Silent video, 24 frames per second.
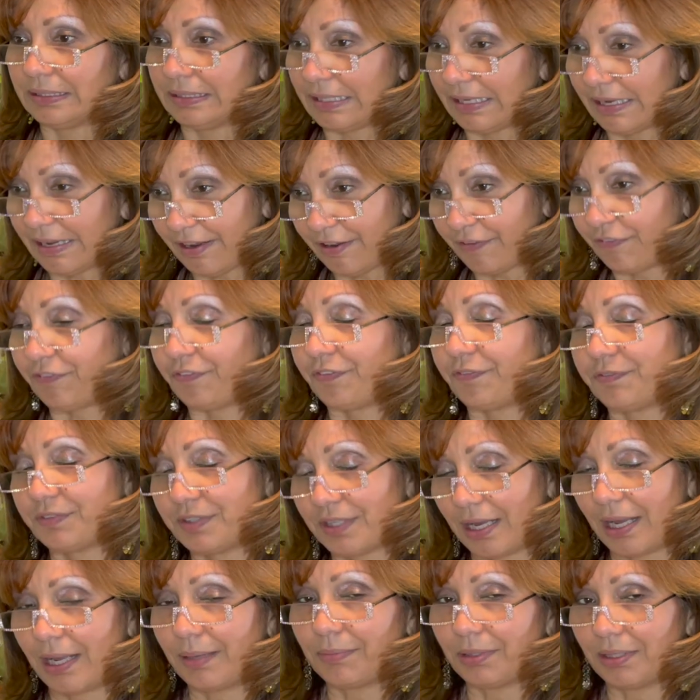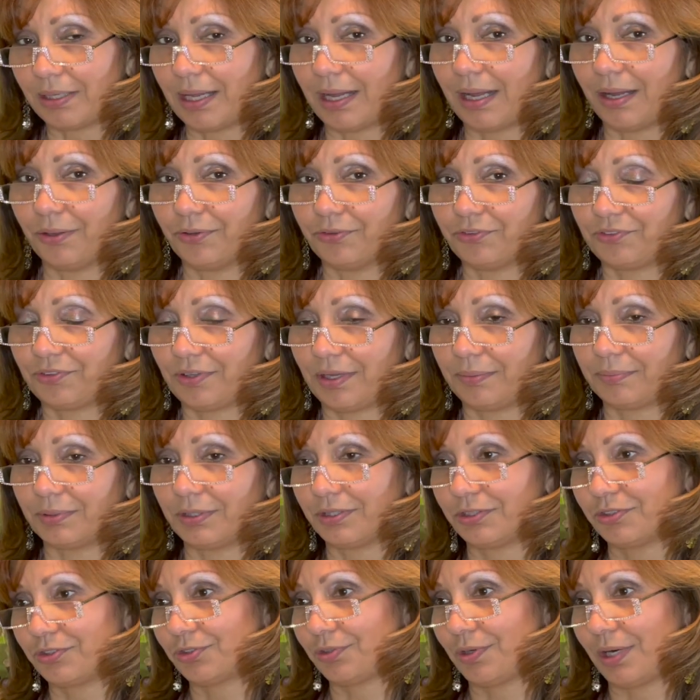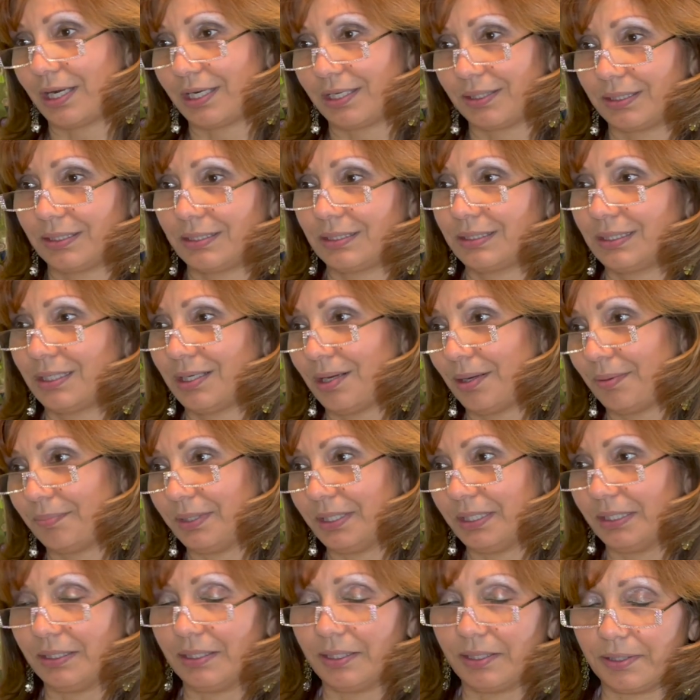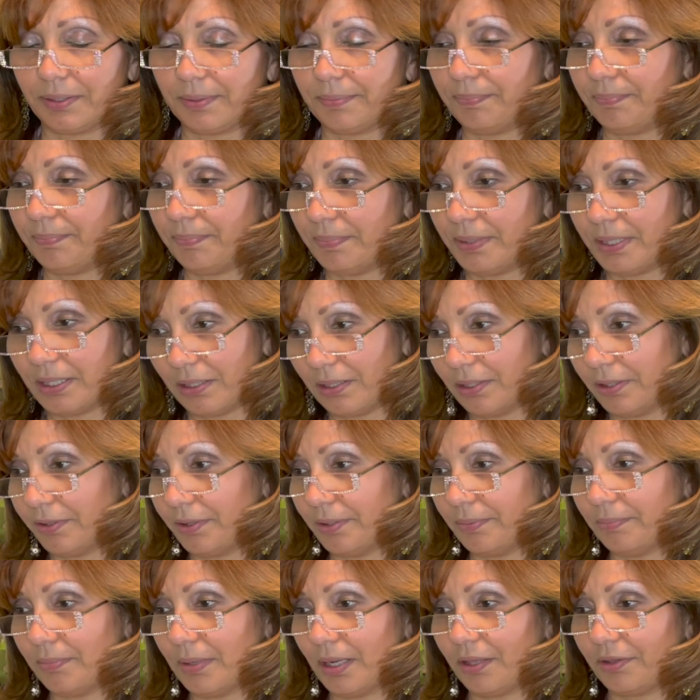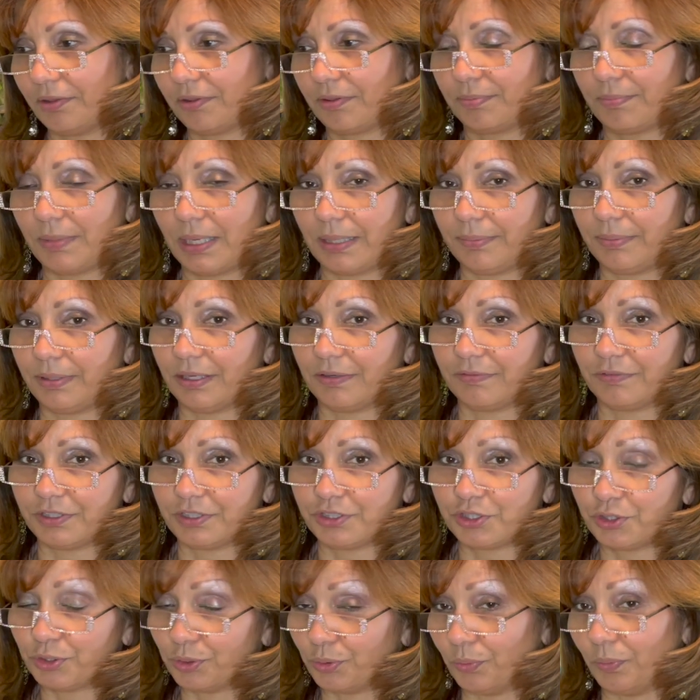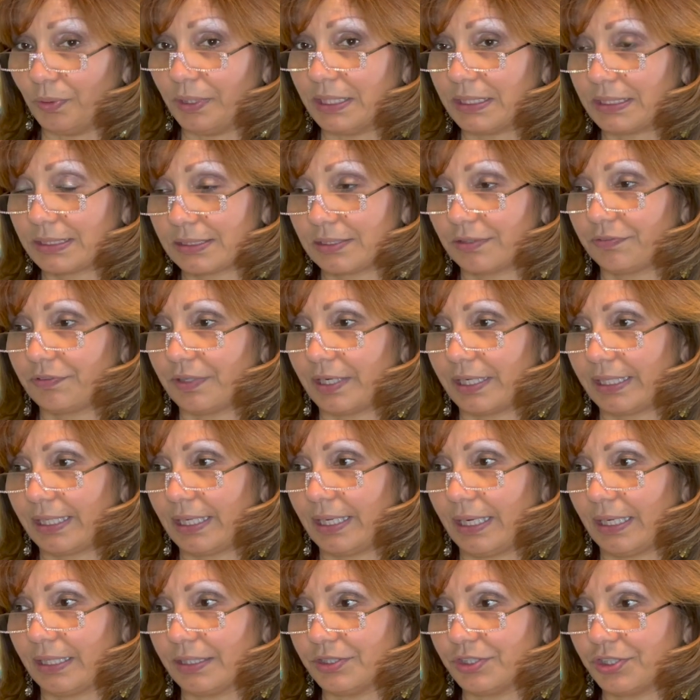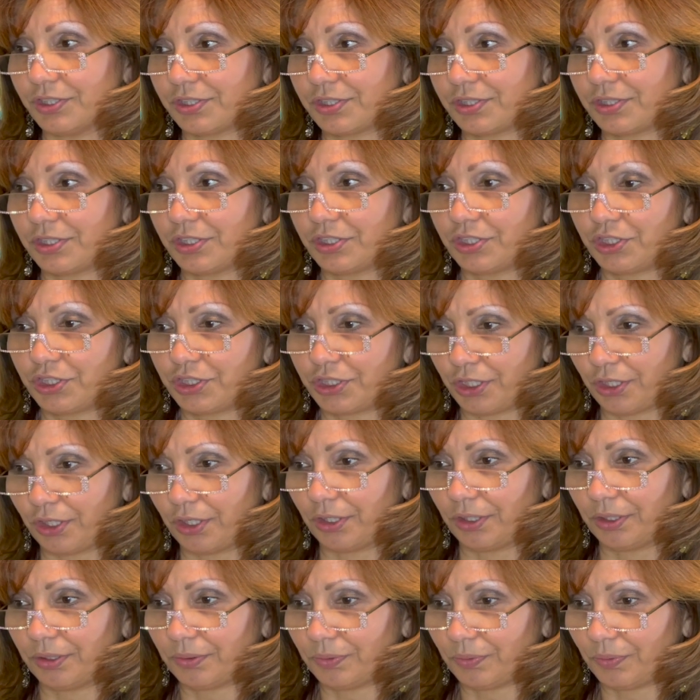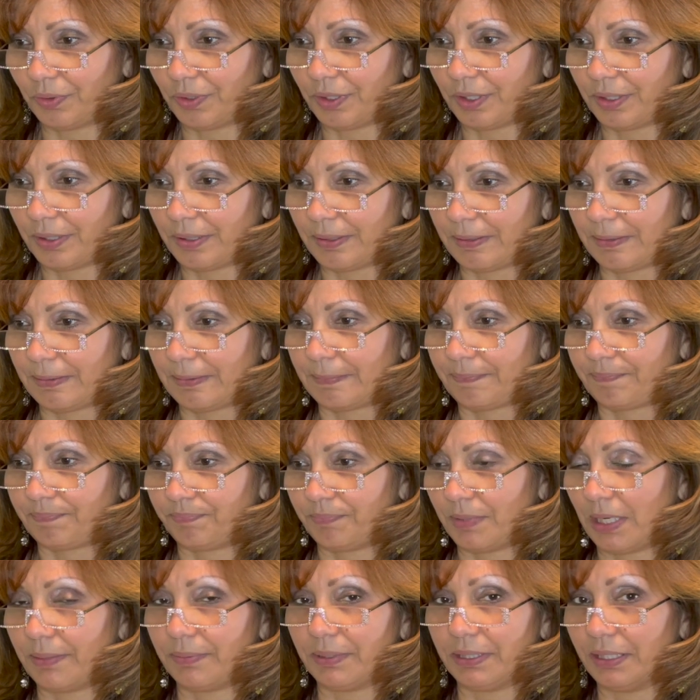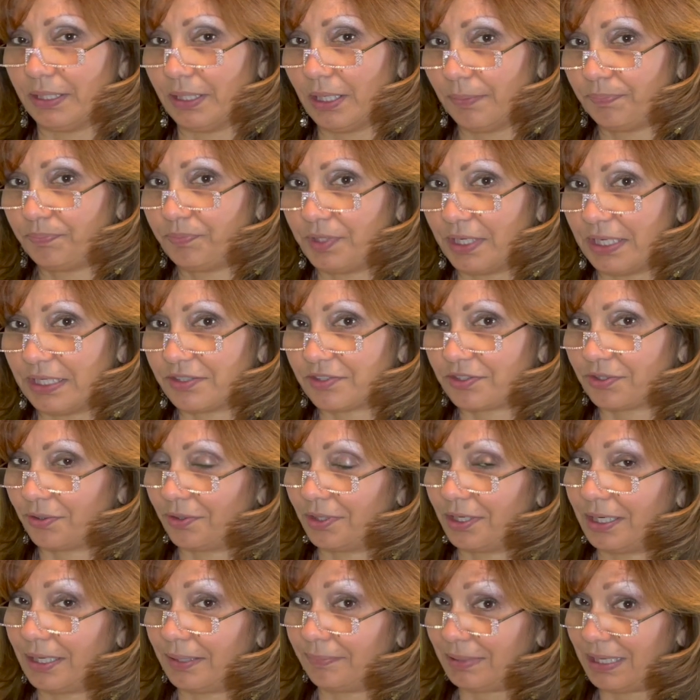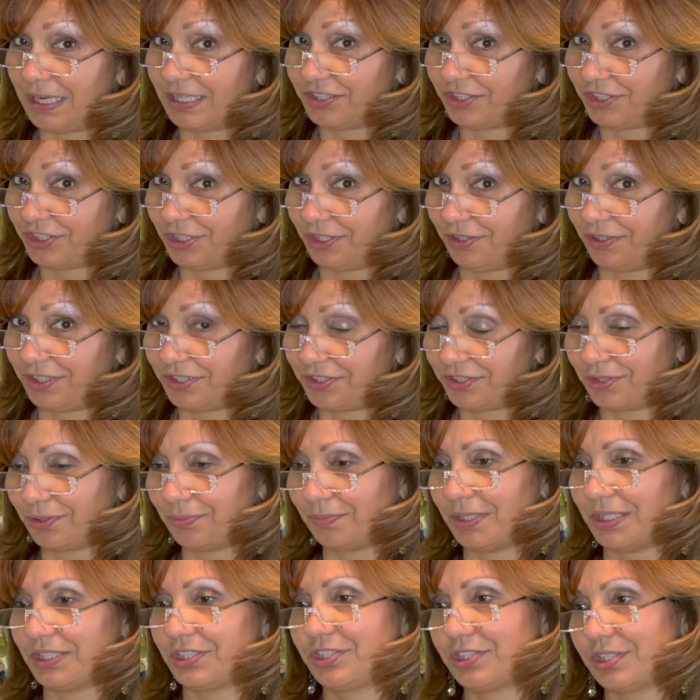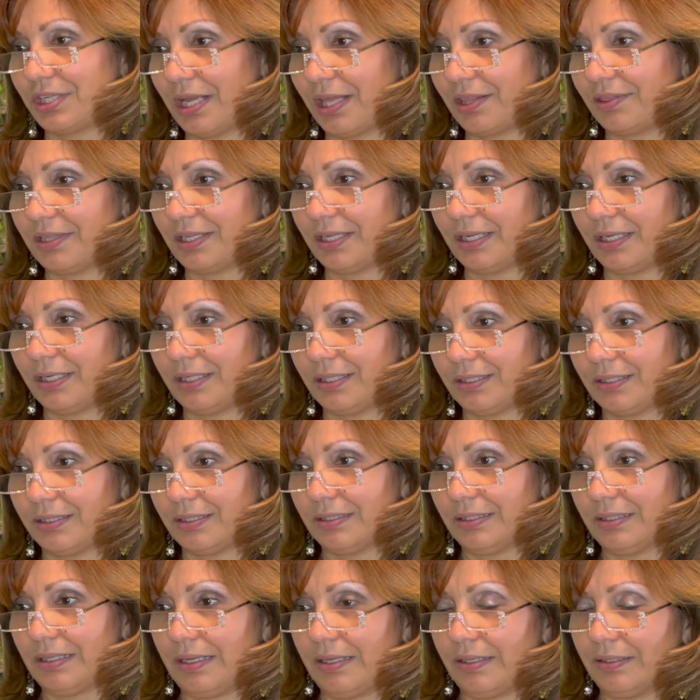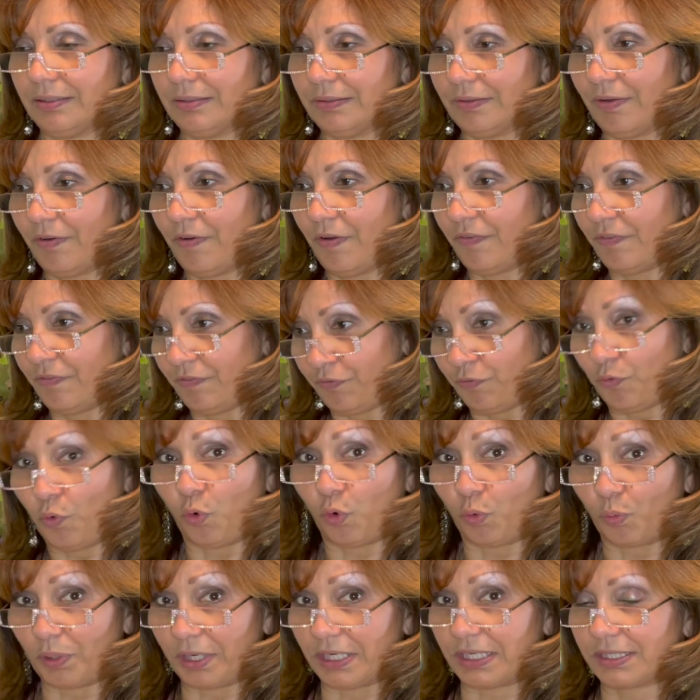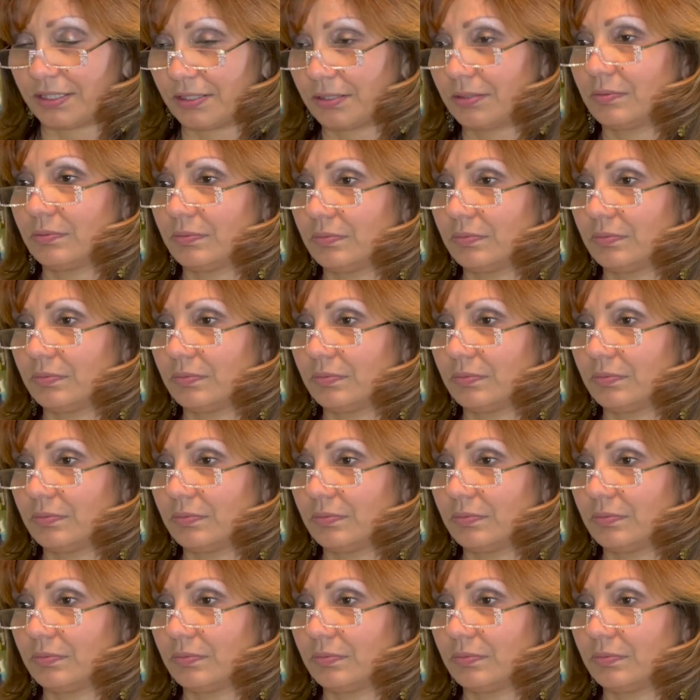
if time allows, I'm going to try to come in the middle of the month, maybe every 2 weeks if I can, just to share maybe an update, so that I'm not sharing so much at the 4 weeks,